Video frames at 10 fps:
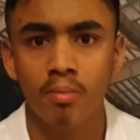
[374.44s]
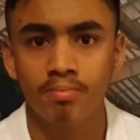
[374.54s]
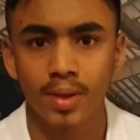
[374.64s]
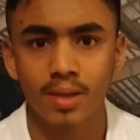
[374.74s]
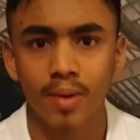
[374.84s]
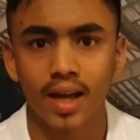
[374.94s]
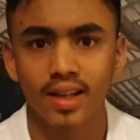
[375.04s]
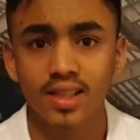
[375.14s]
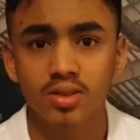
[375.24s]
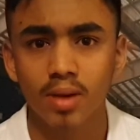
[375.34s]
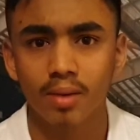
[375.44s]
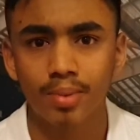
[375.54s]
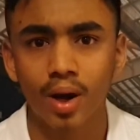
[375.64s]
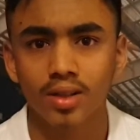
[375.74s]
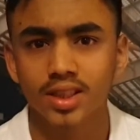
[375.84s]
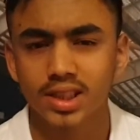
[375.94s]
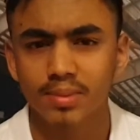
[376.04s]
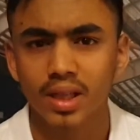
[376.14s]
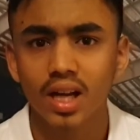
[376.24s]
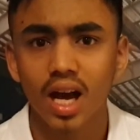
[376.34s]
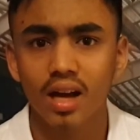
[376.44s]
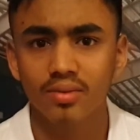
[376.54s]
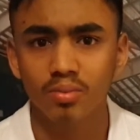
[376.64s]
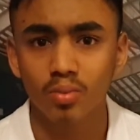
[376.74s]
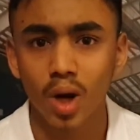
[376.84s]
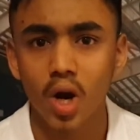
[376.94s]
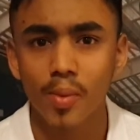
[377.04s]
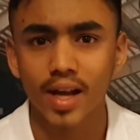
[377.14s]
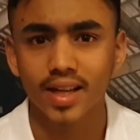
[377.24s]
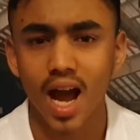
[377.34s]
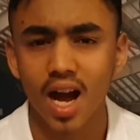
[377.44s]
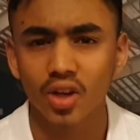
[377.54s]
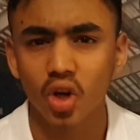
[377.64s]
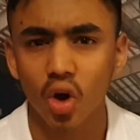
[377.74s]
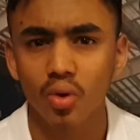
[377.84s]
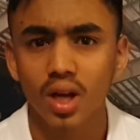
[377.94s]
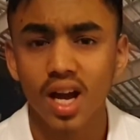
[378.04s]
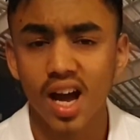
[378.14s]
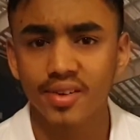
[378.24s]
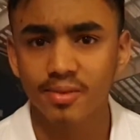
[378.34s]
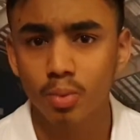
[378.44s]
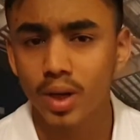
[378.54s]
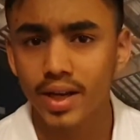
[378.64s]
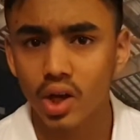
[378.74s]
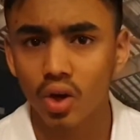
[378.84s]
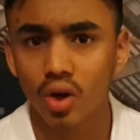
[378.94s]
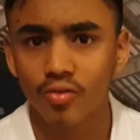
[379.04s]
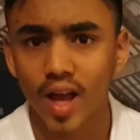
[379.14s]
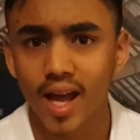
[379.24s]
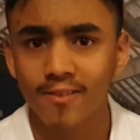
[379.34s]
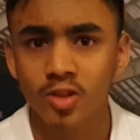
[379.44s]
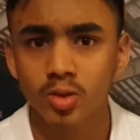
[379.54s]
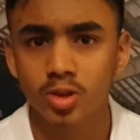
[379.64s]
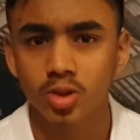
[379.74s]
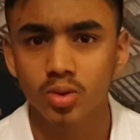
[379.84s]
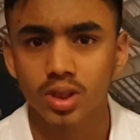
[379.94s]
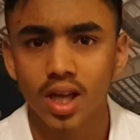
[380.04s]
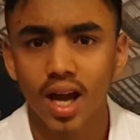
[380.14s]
big man, little man partnership. And Welbeck can go and win a lot of aerial duels.